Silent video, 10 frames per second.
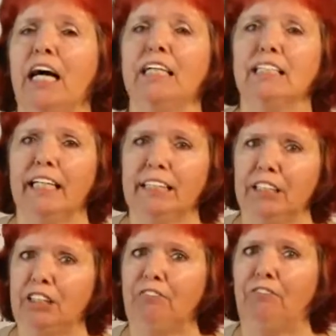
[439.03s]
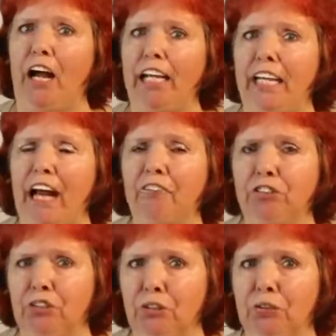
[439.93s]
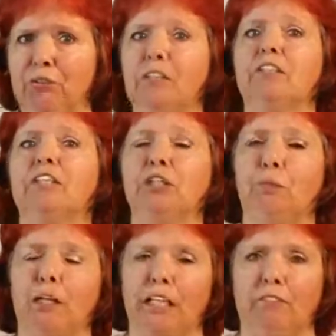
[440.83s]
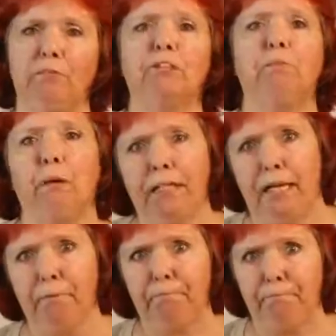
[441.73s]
Unless it's a Friday afternoon, then you want to give them till Monday.